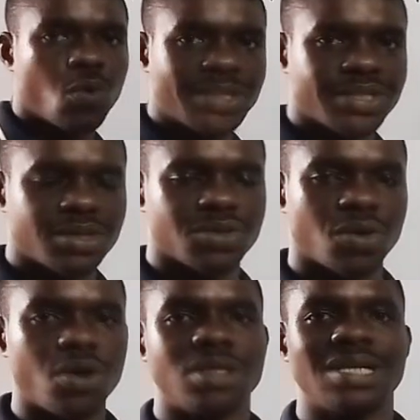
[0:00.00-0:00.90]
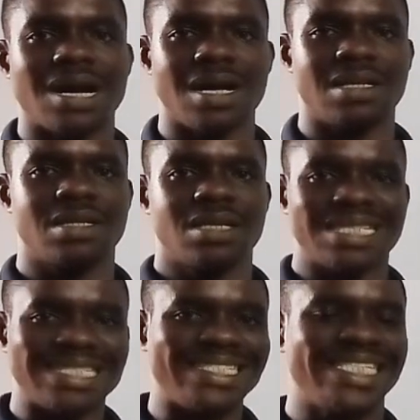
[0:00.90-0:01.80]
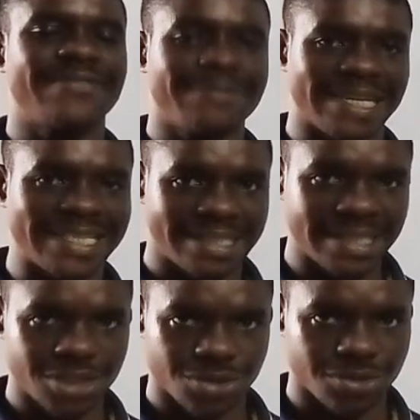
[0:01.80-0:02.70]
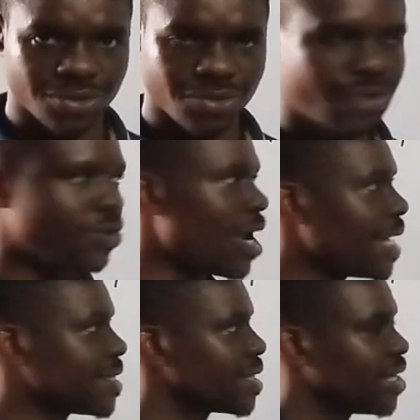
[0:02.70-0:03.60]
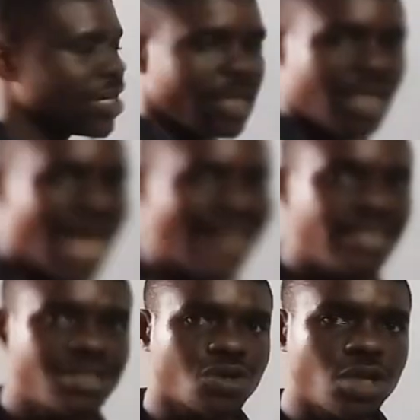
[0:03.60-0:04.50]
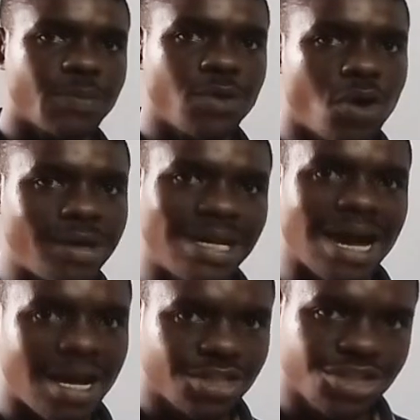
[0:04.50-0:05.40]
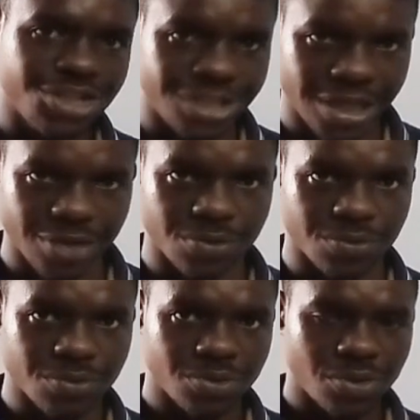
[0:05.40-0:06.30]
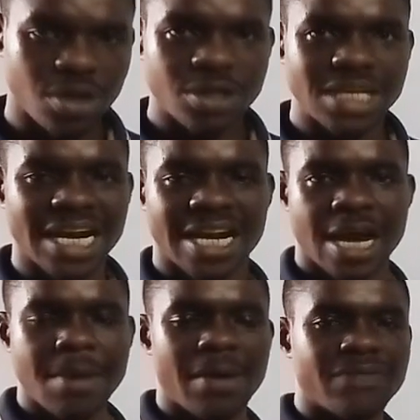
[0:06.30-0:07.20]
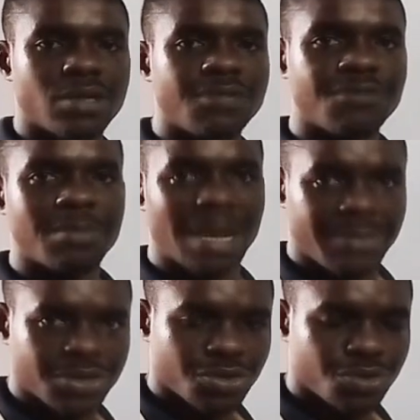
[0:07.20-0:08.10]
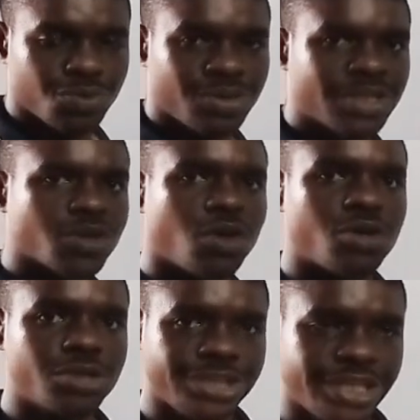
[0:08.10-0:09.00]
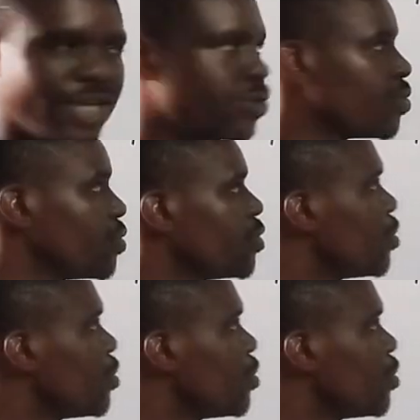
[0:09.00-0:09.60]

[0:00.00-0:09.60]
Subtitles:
question under differentiation, right? And it's going to be under chain rule. Now remember we have done the formula method. This is called chain rule.